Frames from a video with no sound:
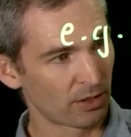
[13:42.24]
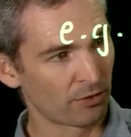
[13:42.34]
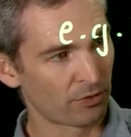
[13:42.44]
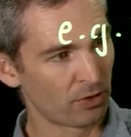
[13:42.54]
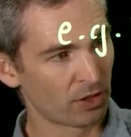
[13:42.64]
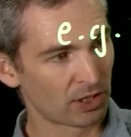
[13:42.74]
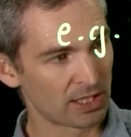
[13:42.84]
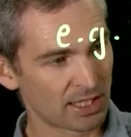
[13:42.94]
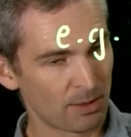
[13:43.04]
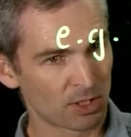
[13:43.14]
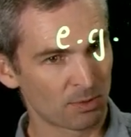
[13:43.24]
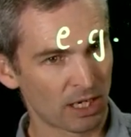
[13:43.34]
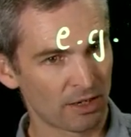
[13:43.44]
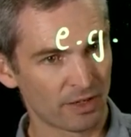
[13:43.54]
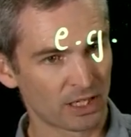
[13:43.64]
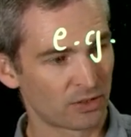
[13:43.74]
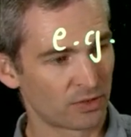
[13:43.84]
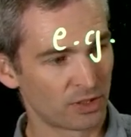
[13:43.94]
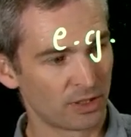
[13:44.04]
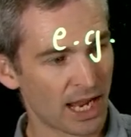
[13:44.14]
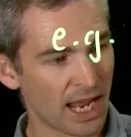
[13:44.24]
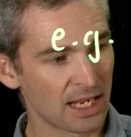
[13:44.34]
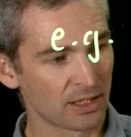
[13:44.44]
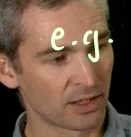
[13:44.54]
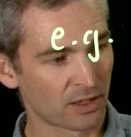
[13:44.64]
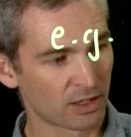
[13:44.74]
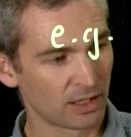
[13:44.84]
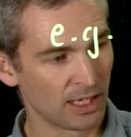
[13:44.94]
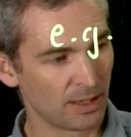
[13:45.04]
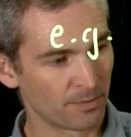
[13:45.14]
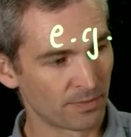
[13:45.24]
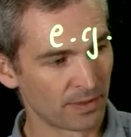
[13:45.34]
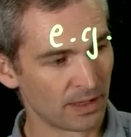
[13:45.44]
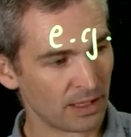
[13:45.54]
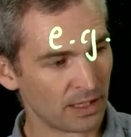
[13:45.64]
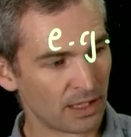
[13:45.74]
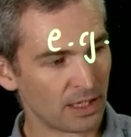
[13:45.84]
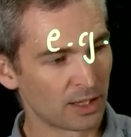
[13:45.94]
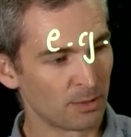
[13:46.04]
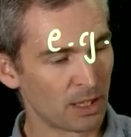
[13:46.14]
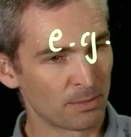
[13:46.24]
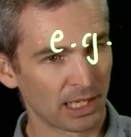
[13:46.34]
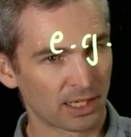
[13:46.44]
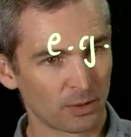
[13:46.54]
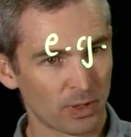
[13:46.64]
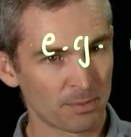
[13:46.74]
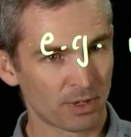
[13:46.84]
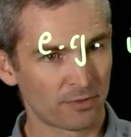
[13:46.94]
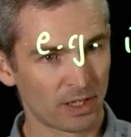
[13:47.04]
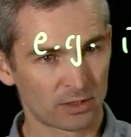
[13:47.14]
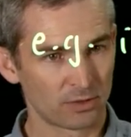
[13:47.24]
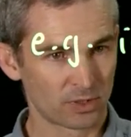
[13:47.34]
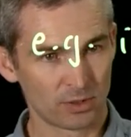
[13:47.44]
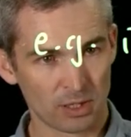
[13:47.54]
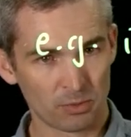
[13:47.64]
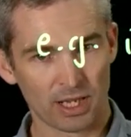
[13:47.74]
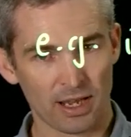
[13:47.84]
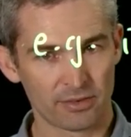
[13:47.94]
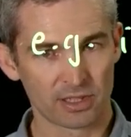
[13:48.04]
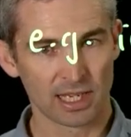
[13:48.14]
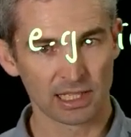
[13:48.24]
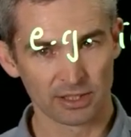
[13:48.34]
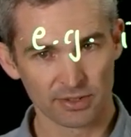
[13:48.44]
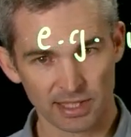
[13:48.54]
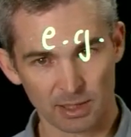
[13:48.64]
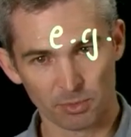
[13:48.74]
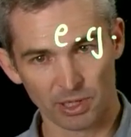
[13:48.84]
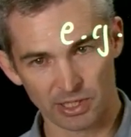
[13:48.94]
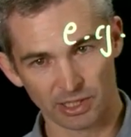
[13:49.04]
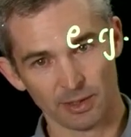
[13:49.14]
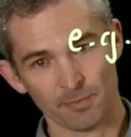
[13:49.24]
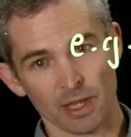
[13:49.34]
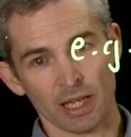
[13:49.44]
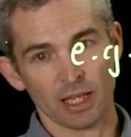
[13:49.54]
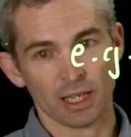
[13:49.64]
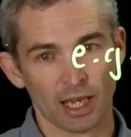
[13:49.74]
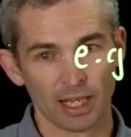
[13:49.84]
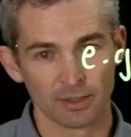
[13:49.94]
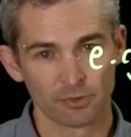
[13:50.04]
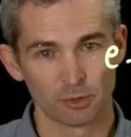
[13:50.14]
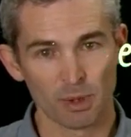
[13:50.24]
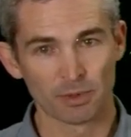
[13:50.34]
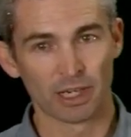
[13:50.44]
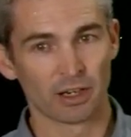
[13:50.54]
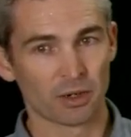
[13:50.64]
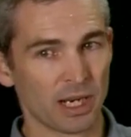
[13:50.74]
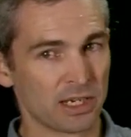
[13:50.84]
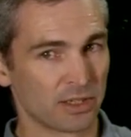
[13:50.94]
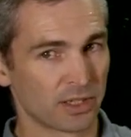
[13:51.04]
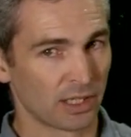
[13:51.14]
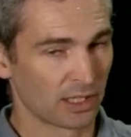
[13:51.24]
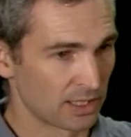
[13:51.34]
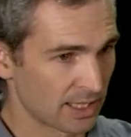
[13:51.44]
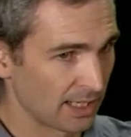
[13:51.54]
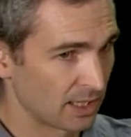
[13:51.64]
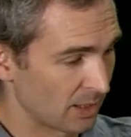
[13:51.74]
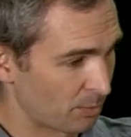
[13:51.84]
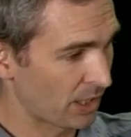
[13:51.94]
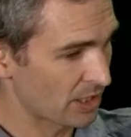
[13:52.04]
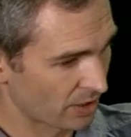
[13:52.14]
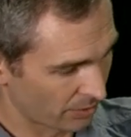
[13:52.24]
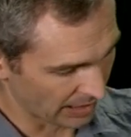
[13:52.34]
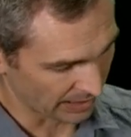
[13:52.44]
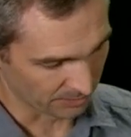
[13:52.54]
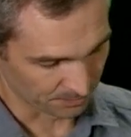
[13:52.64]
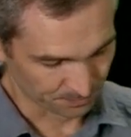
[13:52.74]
you increase temperature by a factor of 2 and the mean molecular weight by a factor of 2, it would have exactly the same pressure. And if you remember, our equations only contain the pressure gradient.